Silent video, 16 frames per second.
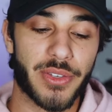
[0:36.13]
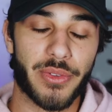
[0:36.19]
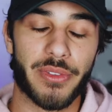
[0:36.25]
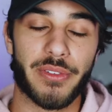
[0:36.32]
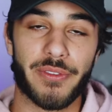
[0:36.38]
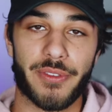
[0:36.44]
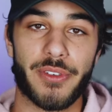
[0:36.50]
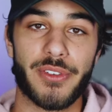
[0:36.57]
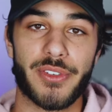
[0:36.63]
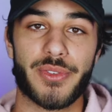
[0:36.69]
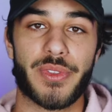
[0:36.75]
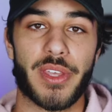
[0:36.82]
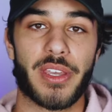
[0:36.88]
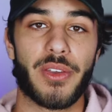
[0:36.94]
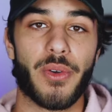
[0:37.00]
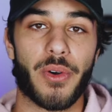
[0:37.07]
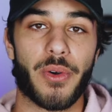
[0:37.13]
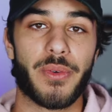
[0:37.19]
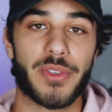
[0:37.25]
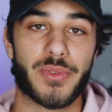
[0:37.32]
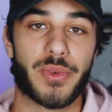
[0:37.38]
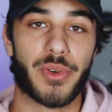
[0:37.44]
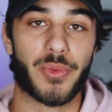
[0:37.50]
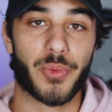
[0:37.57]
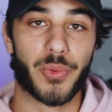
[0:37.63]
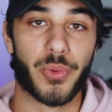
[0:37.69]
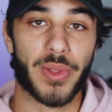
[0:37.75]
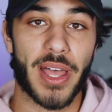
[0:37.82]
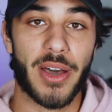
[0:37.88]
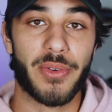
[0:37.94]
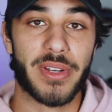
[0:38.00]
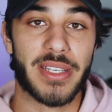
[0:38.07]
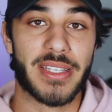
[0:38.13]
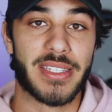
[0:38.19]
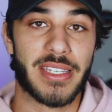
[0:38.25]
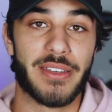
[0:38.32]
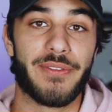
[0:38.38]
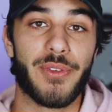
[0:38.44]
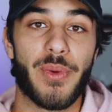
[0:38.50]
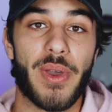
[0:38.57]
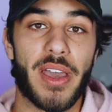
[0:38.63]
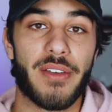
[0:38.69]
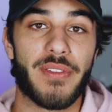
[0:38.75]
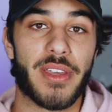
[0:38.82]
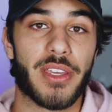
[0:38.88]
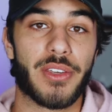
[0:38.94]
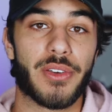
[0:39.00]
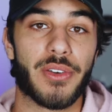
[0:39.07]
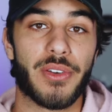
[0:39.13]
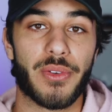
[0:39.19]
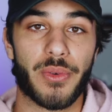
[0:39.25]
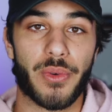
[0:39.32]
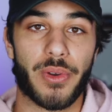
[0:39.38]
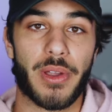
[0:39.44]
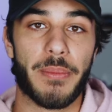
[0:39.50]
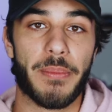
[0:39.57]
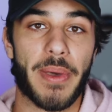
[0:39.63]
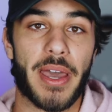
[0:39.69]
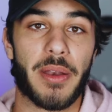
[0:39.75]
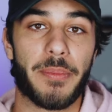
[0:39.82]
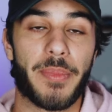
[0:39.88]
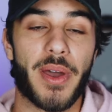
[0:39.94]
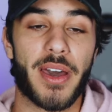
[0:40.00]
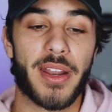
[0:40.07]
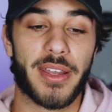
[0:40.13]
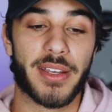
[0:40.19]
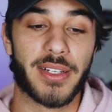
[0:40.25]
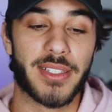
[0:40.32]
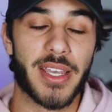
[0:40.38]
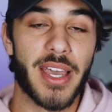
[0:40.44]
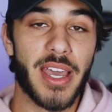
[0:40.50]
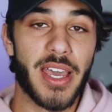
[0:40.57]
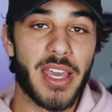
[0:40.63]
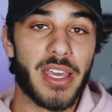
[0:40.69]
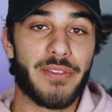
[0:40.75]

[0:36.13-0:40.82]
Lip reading: So the first thing you always want to rule out is if you have a good or a bad product.